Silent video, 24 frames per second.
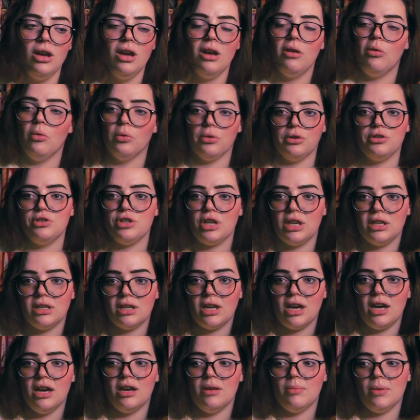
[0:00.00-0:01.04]
origin.
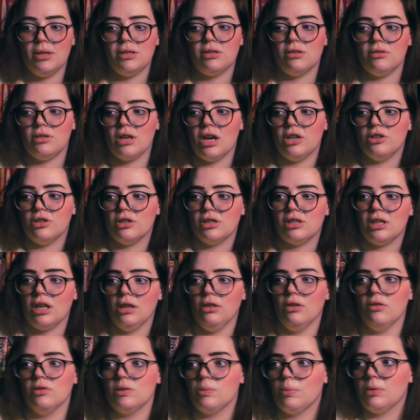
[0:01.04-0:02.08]
And so to
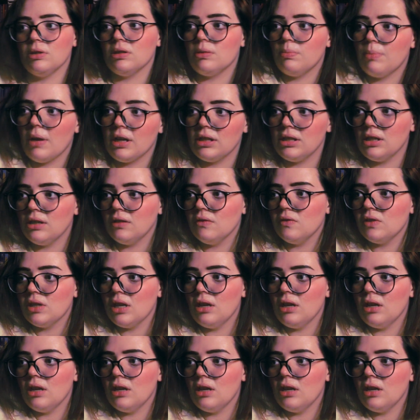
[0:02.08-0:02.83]
understand those perspectives,